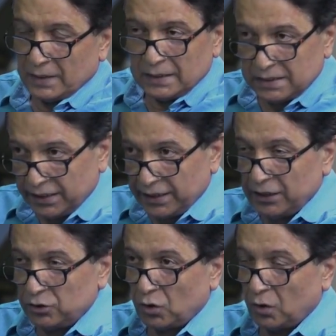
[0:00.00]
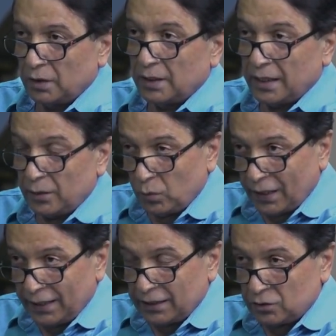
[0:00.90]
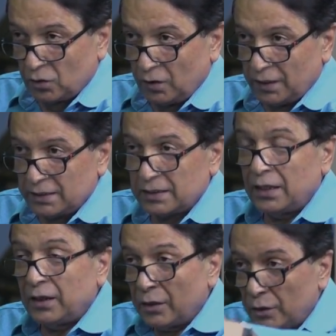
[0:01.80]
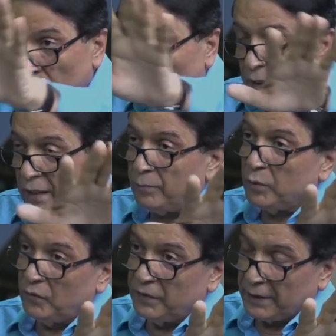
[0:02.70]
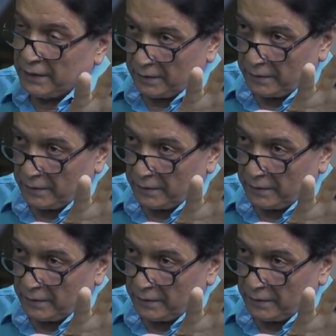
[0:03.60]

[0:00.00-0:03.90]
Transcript: This theory is wrong. And why it is wrong is Doklam proved it.